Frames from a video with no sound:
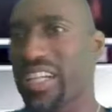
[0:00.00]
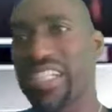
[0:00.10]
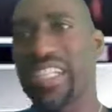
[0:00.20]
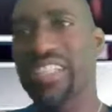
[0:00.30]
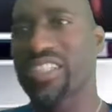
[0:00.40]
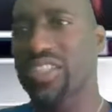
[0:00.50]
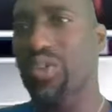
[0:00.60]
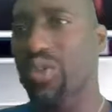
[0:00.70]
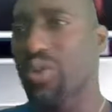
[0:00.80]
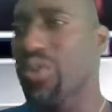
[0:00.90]
there's no
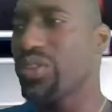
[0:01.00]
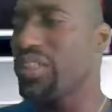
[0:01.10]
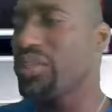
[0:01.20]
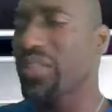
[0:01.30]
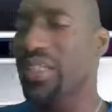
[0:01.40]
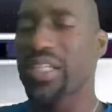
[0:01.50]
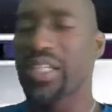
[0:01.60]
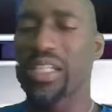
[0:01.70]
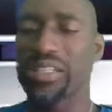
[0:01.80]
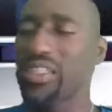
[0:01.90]
loyalty when it comes
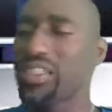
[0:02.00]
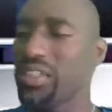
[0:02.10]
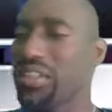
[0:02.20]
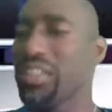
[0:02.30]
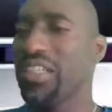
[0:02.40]
to the street.